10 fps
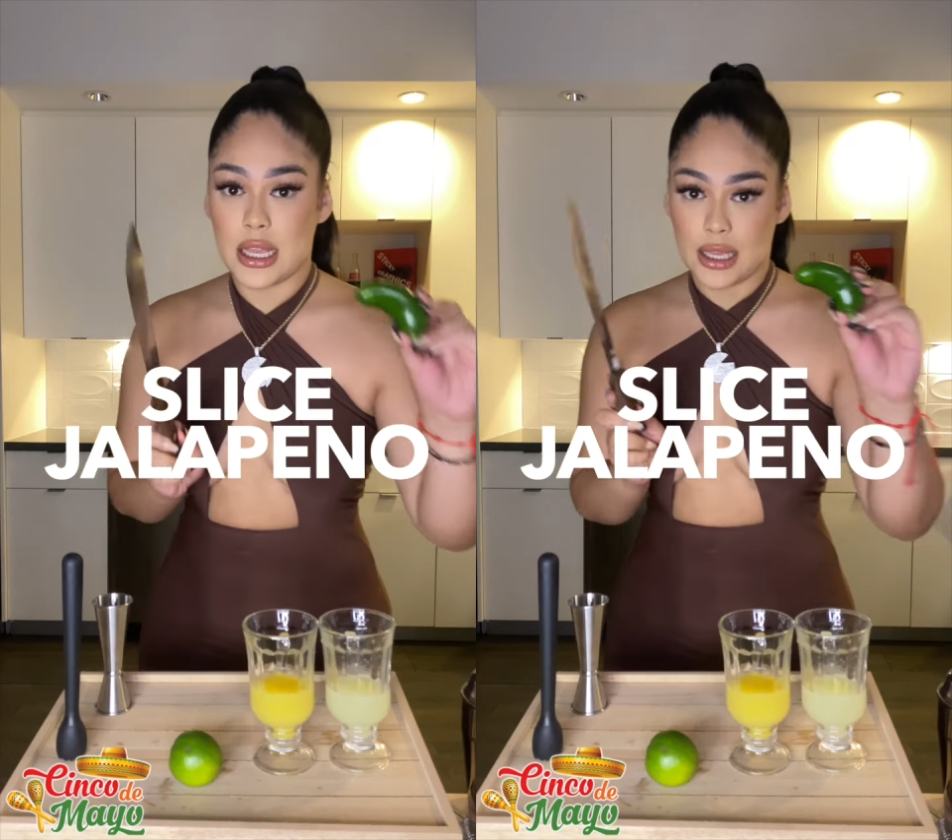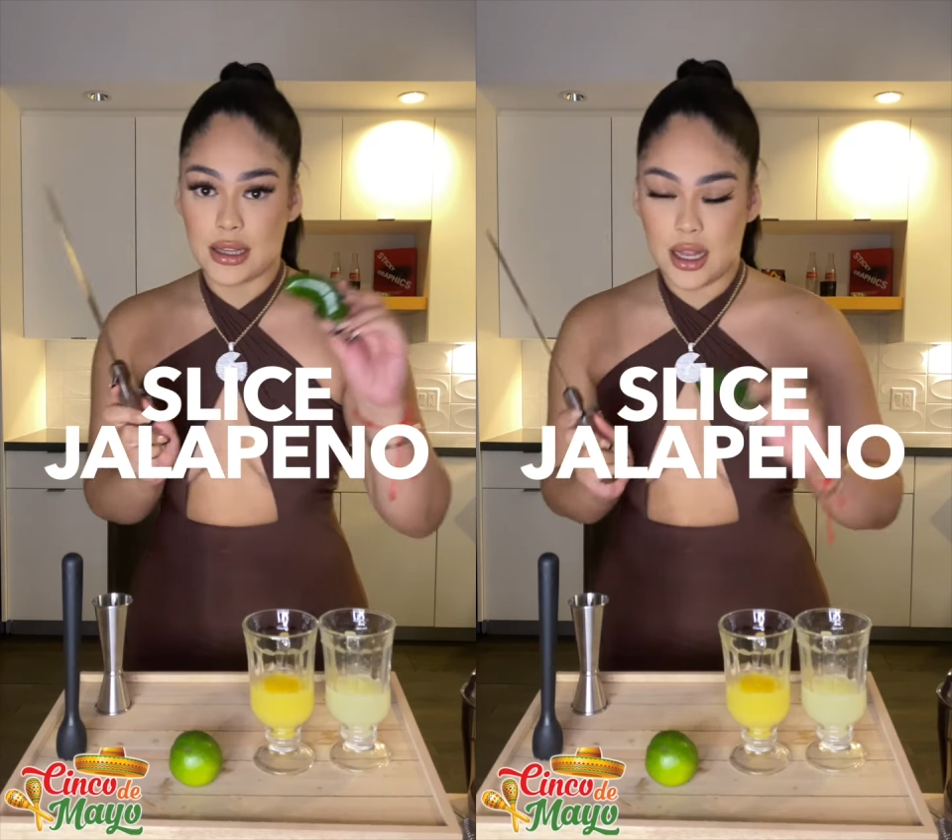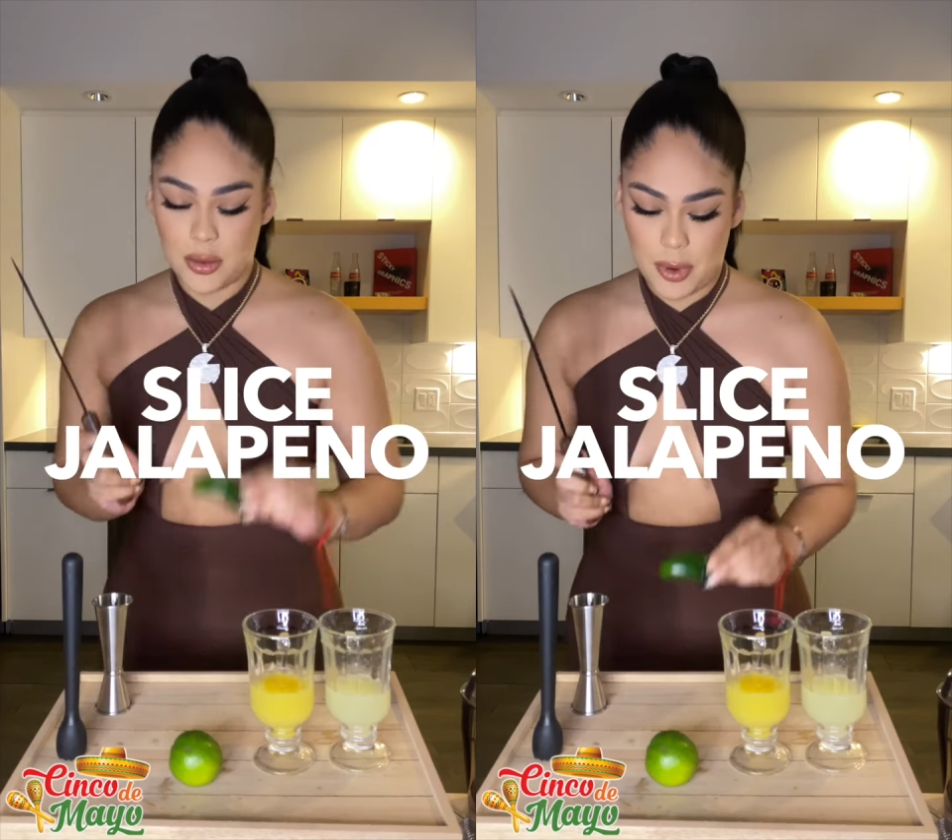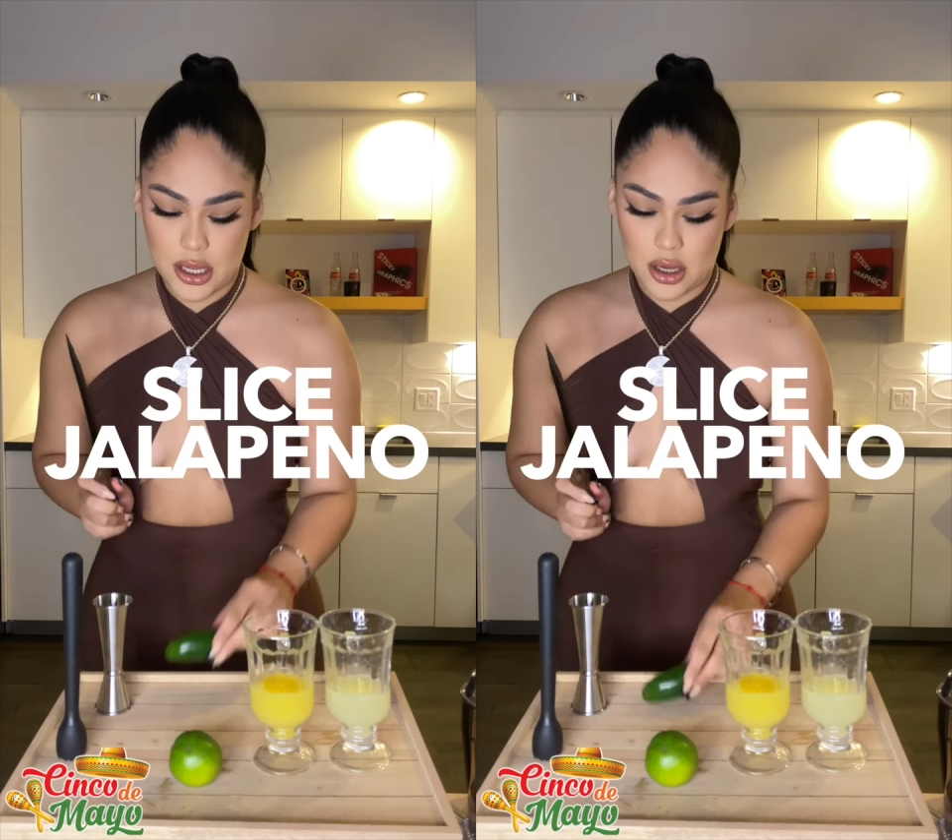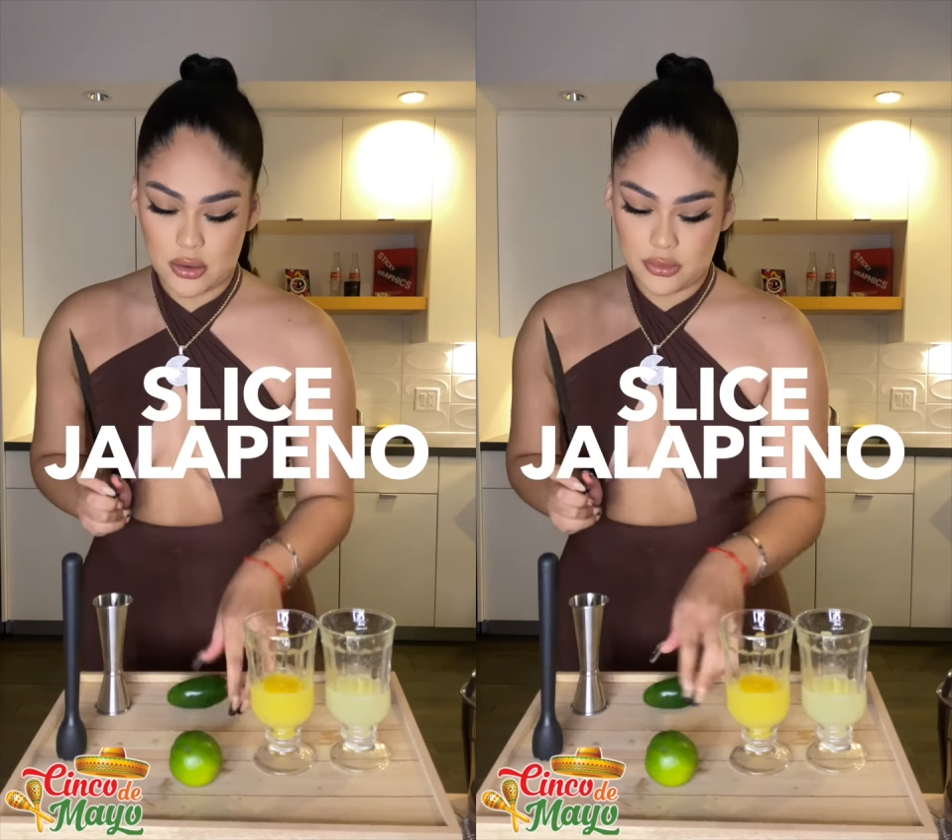Get the
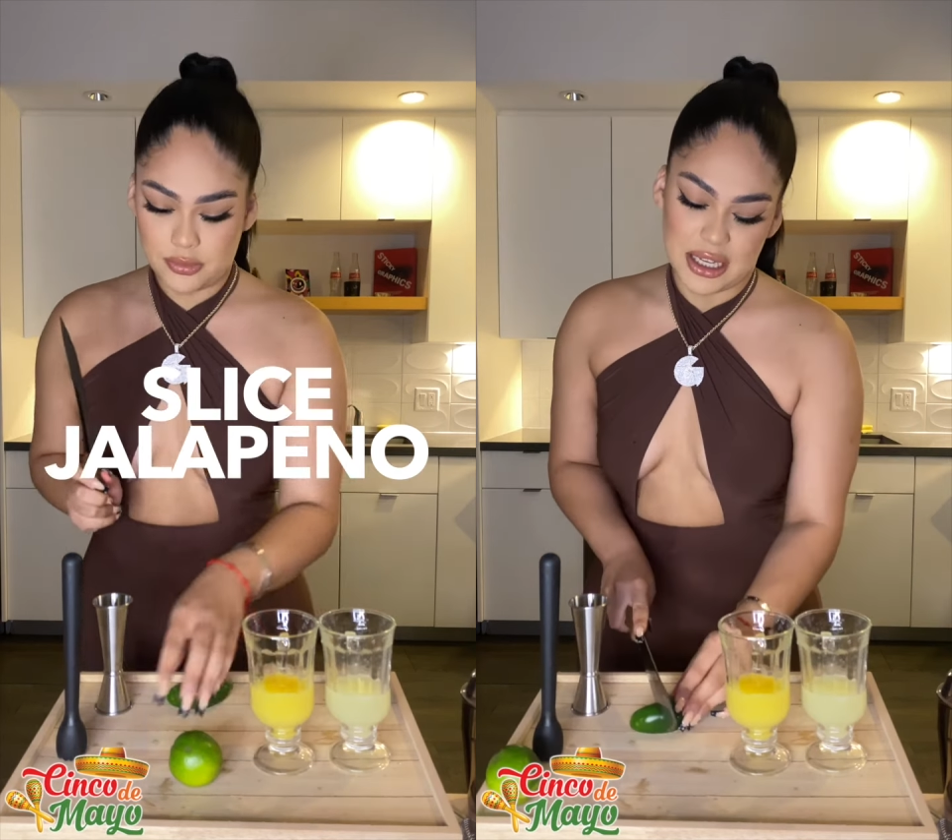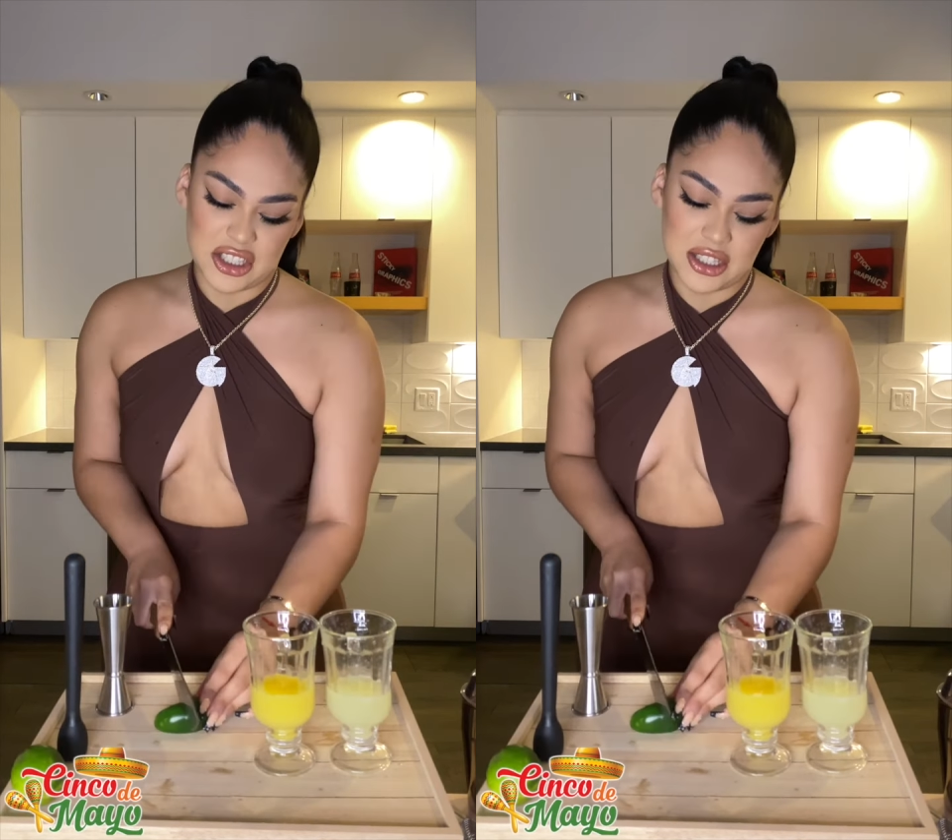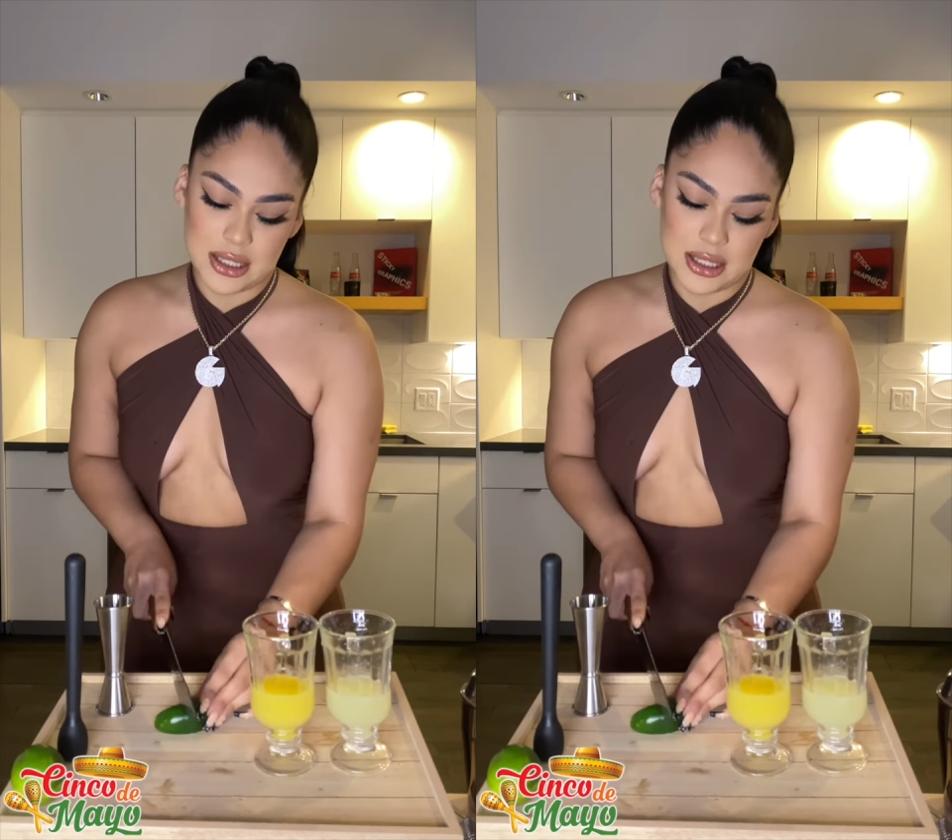jalapeno, like just the